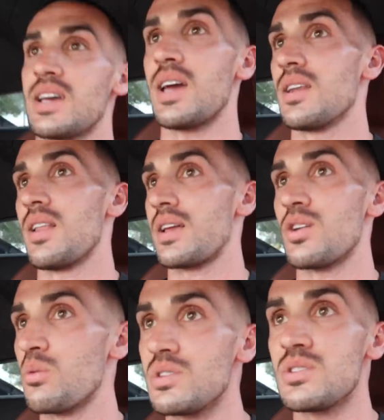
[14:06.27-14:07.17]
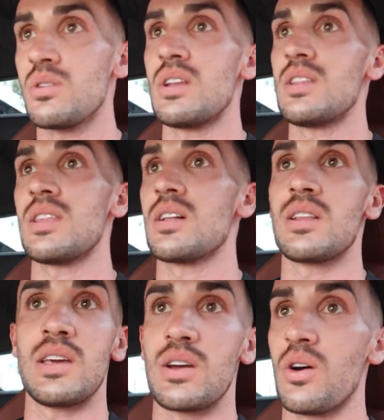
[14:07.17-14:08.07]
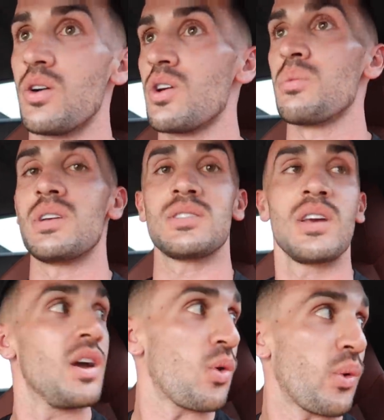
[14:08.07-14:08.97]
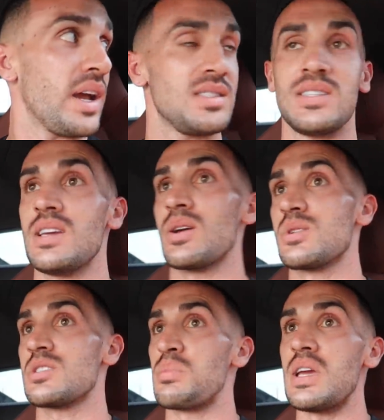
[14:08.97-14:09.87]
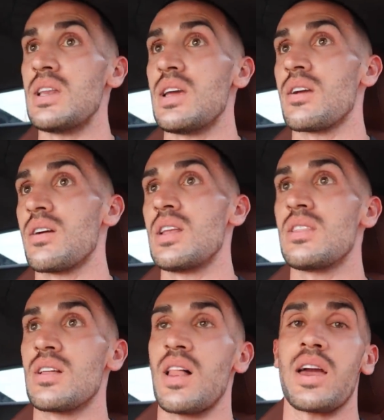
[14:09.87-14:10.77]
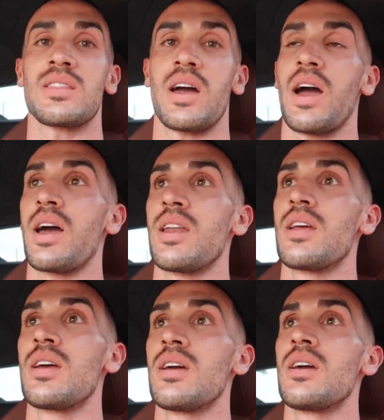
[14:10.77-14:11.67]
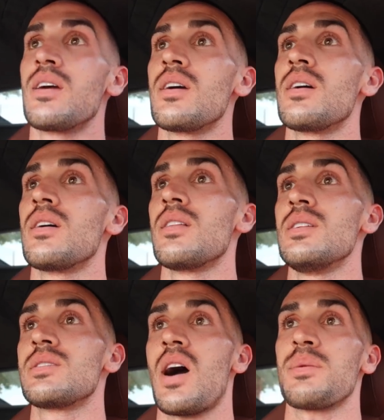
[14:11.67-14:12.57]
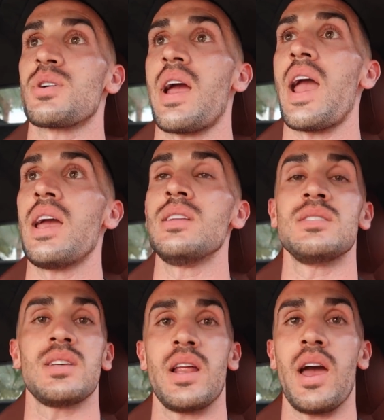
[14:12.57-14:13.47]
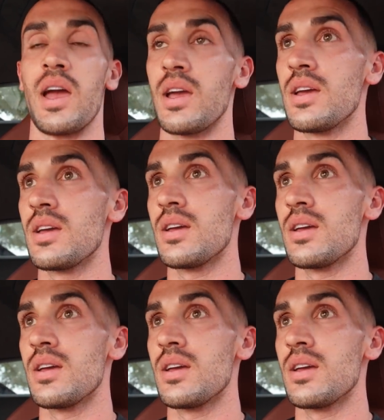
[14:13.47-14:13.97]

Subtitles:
it. Like, nobody's doing anything illegal. Nobody's racing or speeding or anything like that. These cops are hating today.